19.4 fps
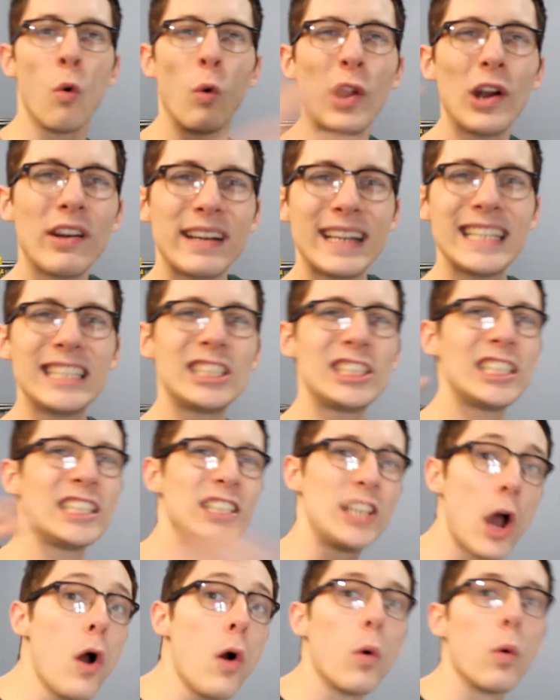where it needs to
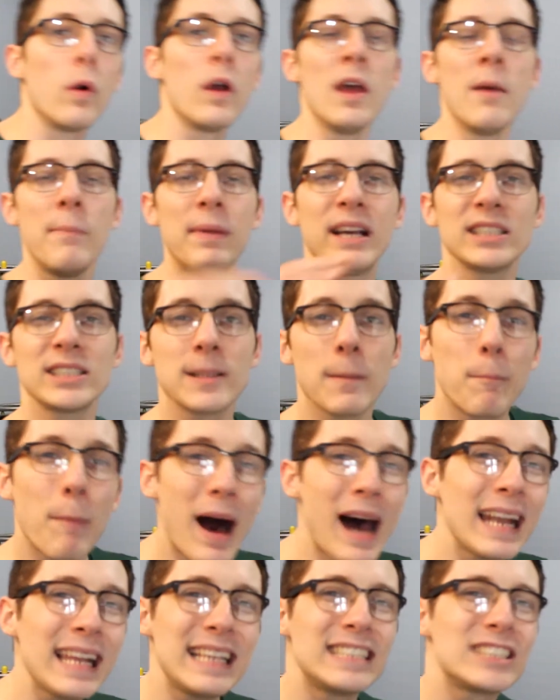go, because the
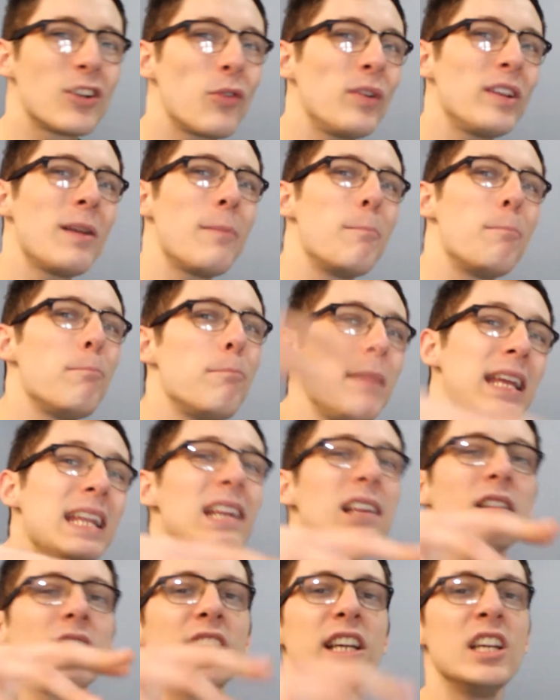body is going to
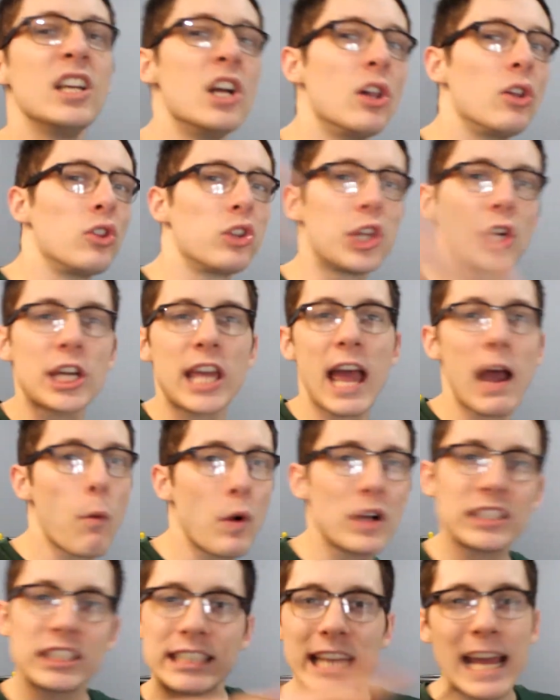immediately look at
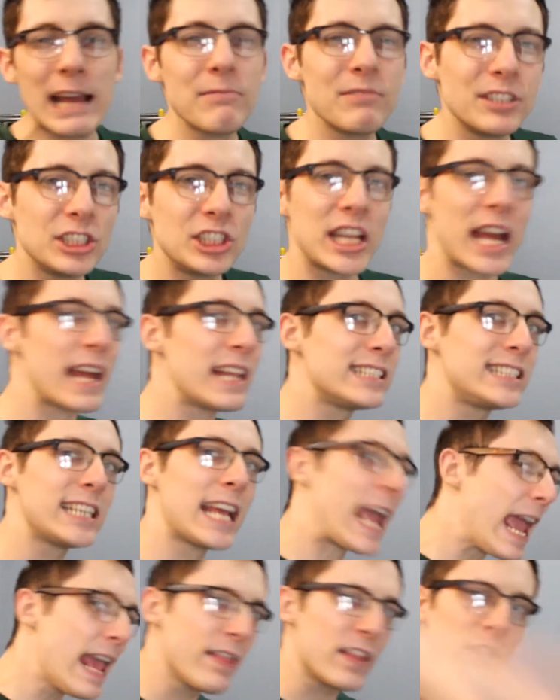what's damaged and
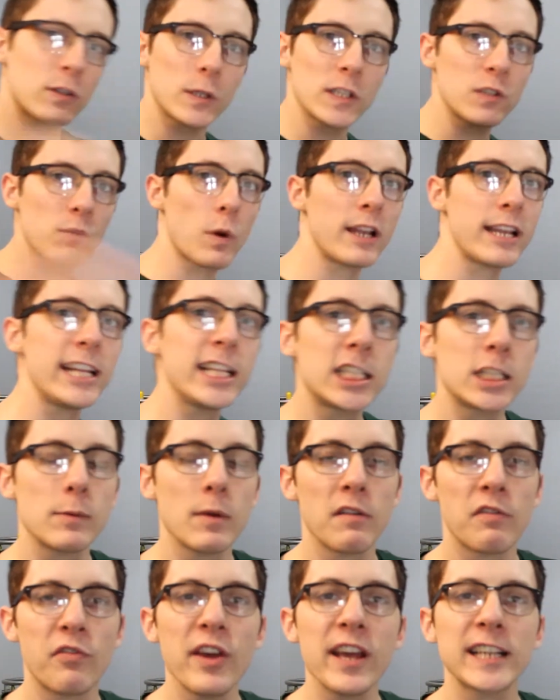say, hey, this is what needs to
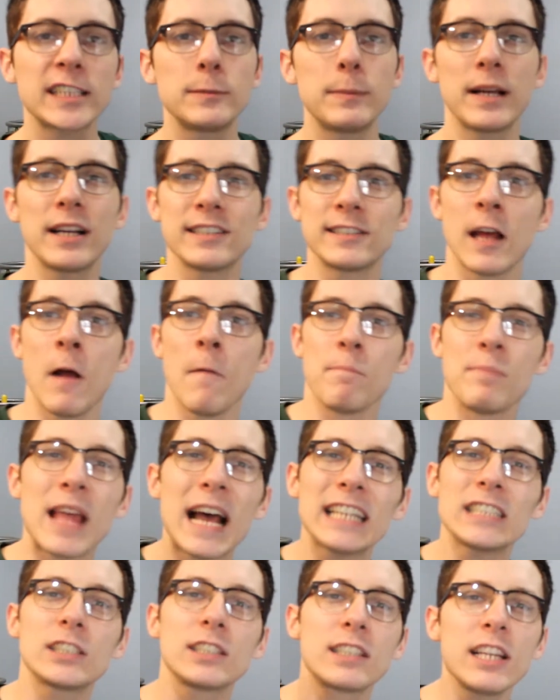be fixed, because
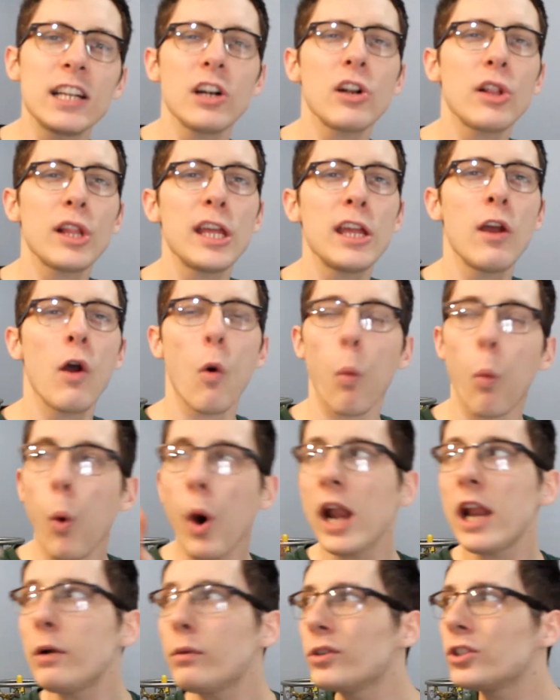that's literally
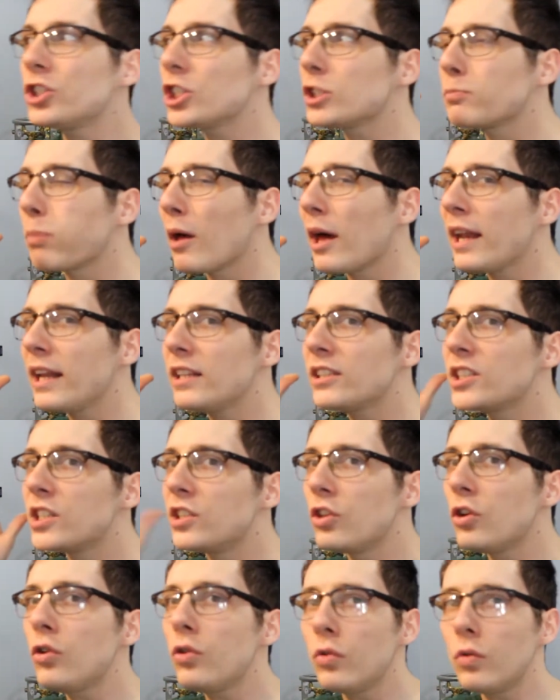what it was just planning to
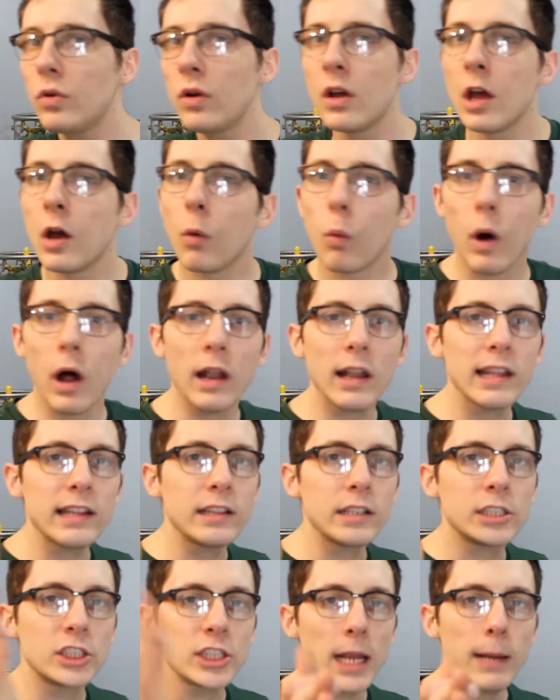do while in
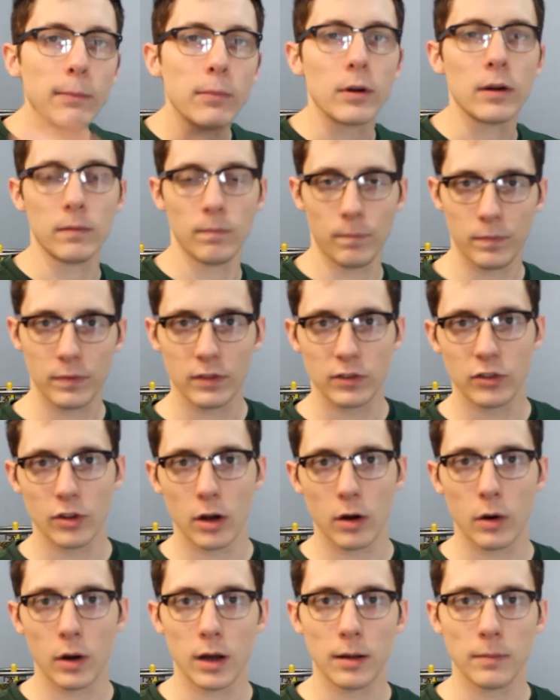the chamber.
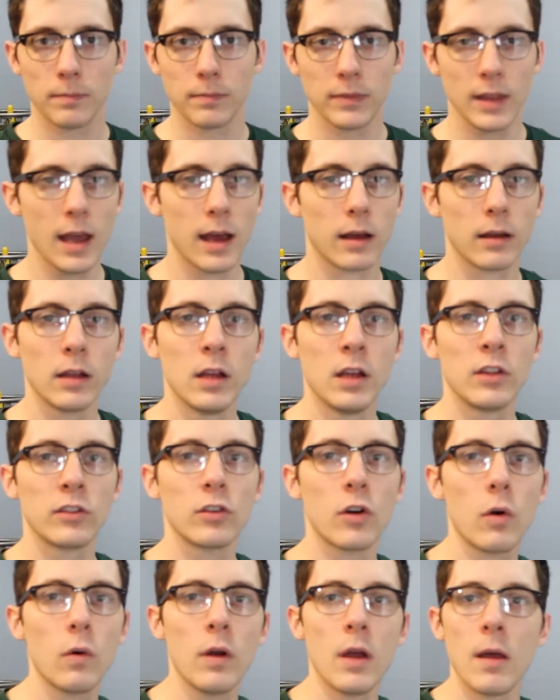So yeah,
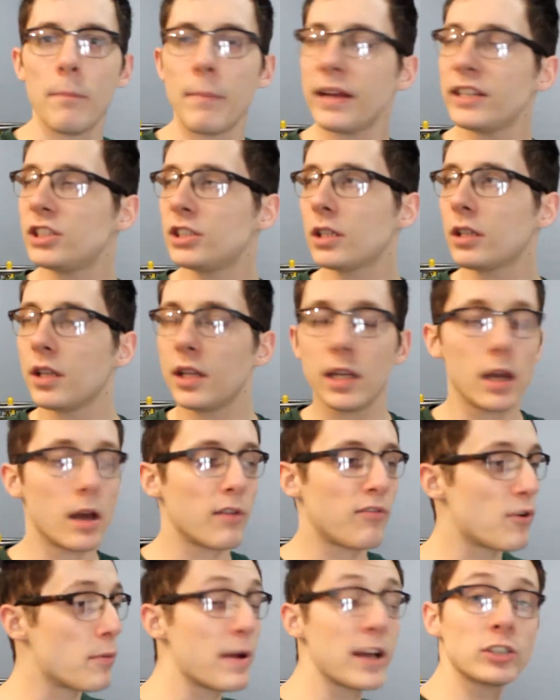so basically
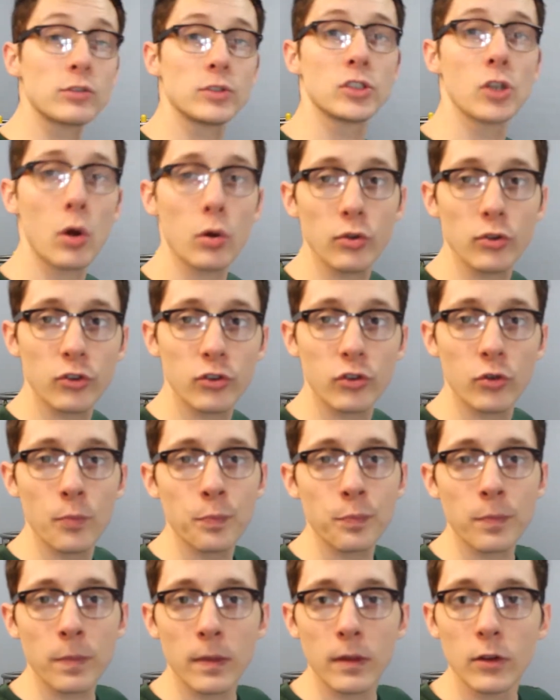for best results,
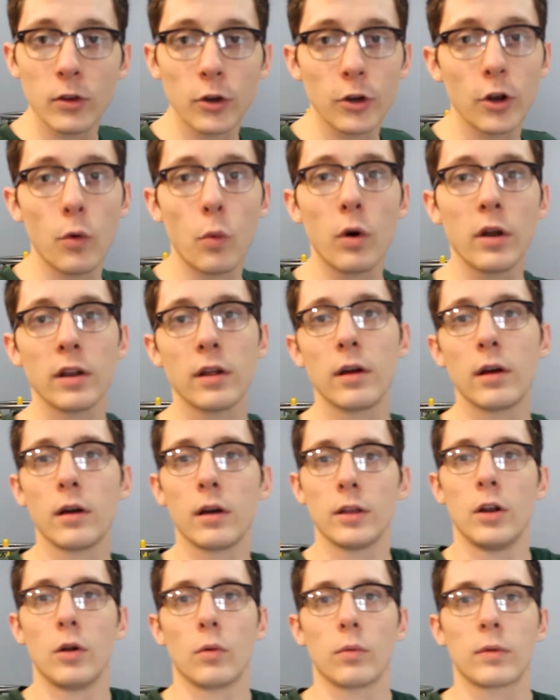You're gonna wanna,